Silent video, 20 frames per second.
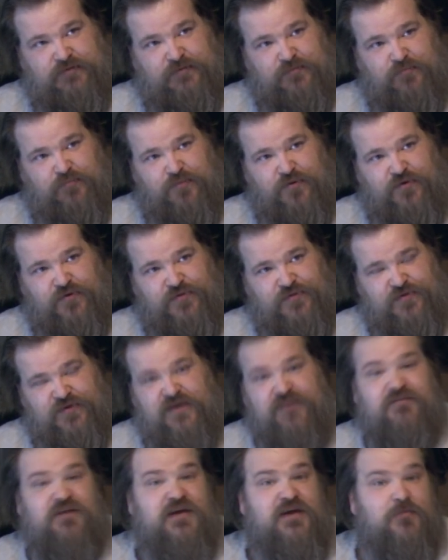birth
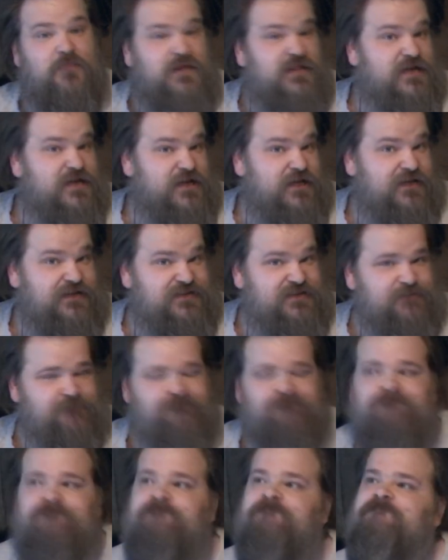giving abilities.
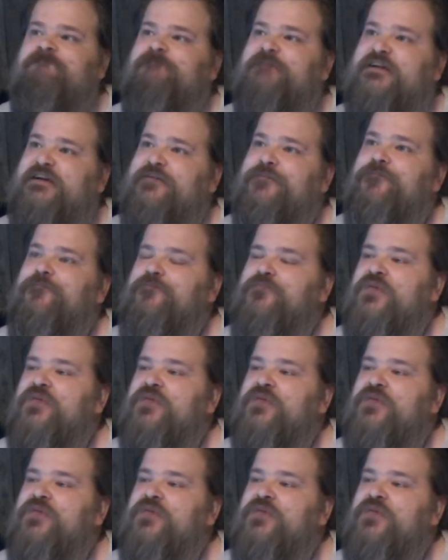Yeah.